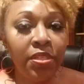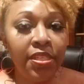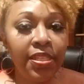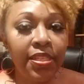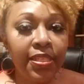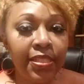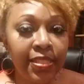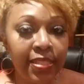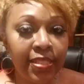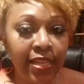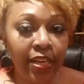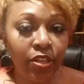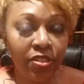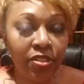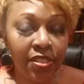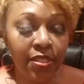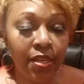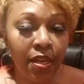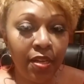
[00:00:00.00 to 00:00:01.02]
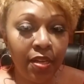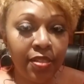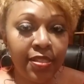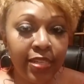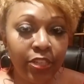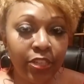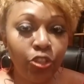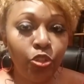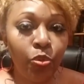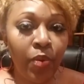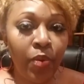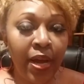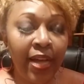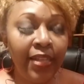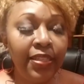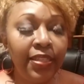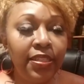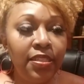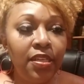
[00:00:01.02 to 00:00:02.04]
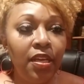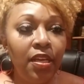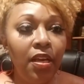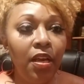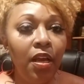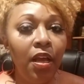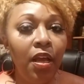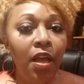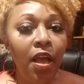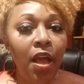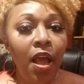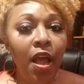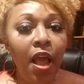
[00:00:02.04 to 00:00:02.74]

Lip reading: and you keep catering to others and wanting to save,